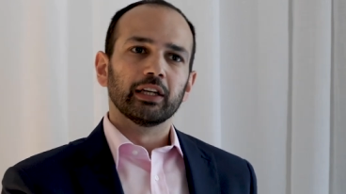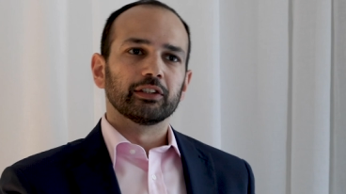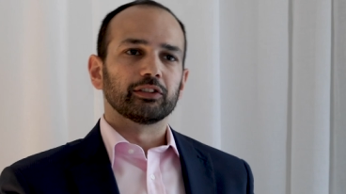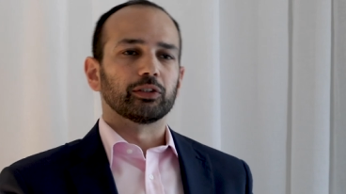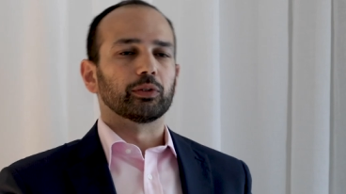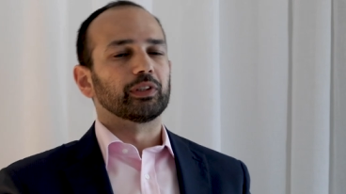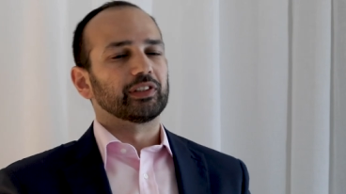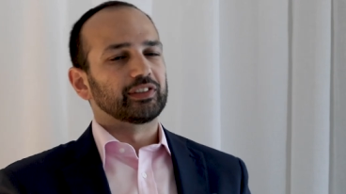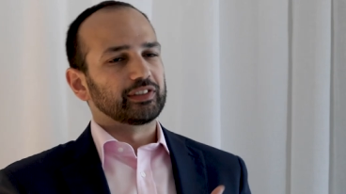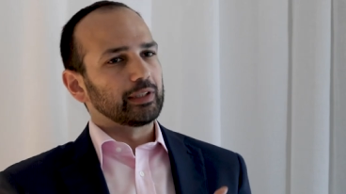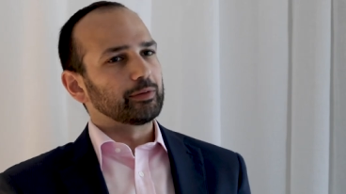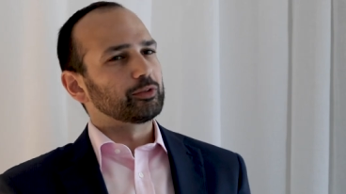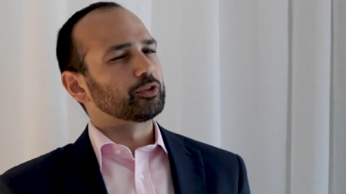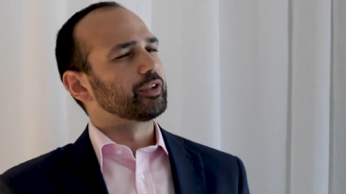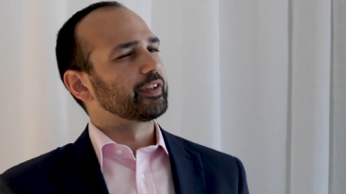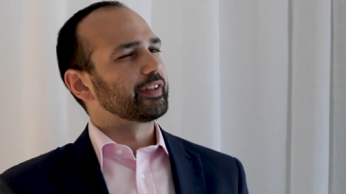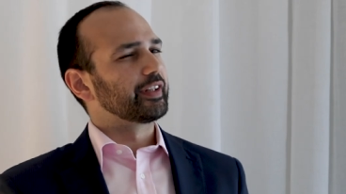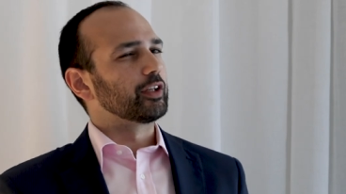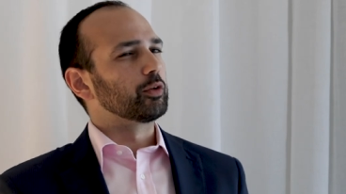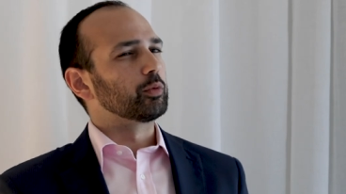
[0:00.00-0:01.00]
So the same
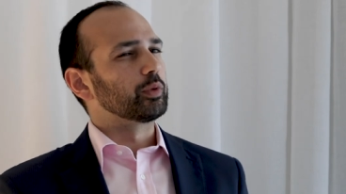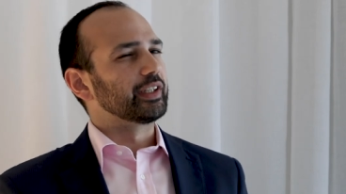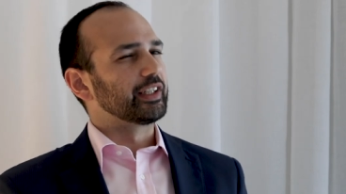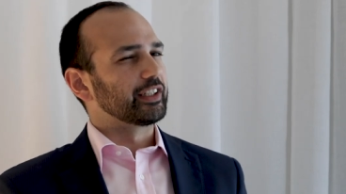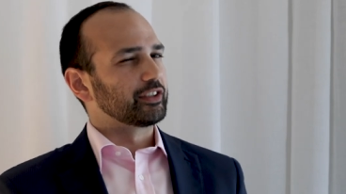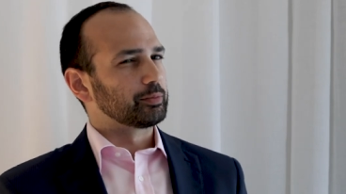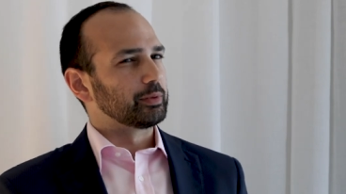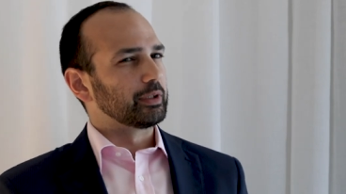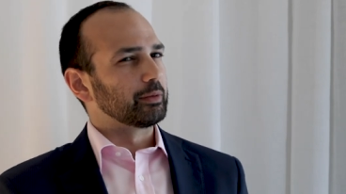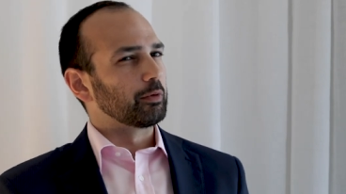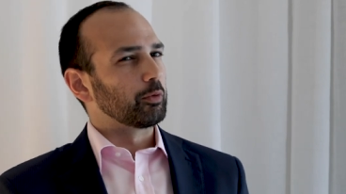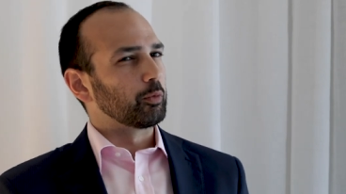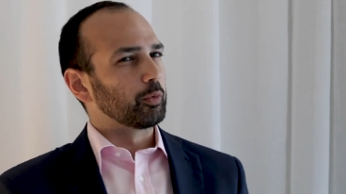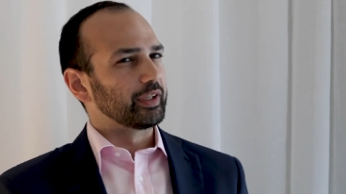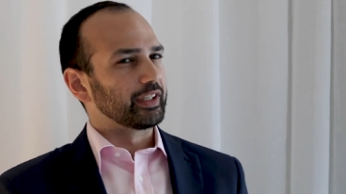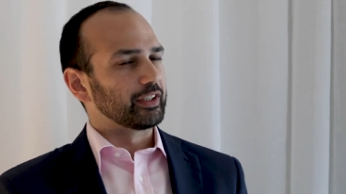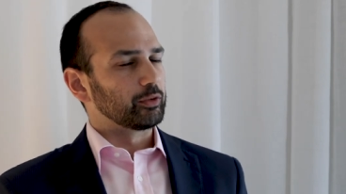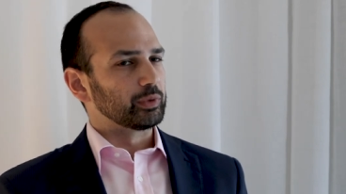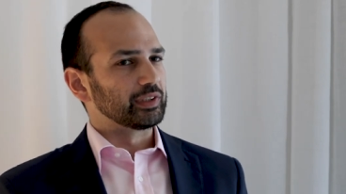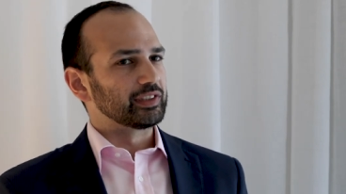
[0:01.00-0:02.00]
sort of thing with the experiment
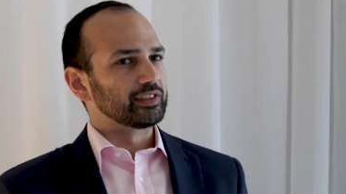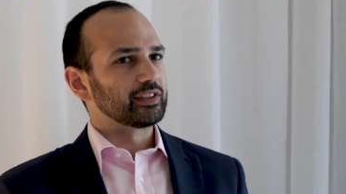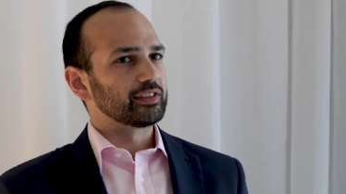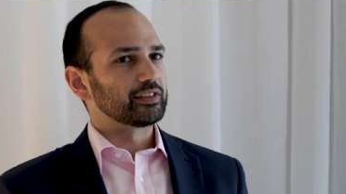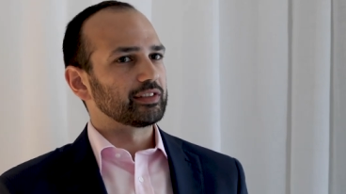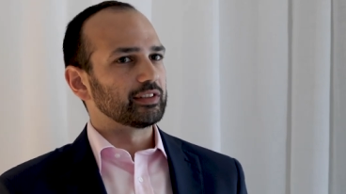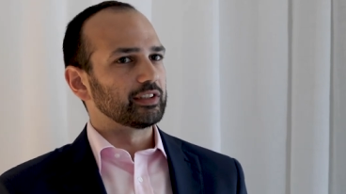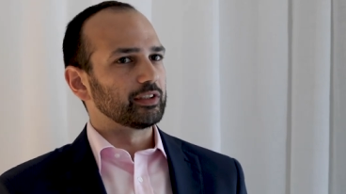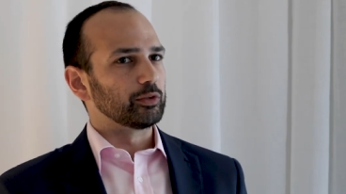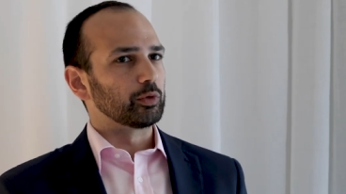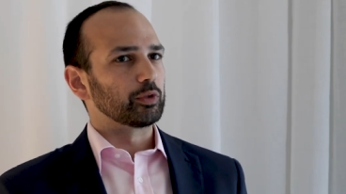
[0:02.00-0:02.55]
we did with Sicily.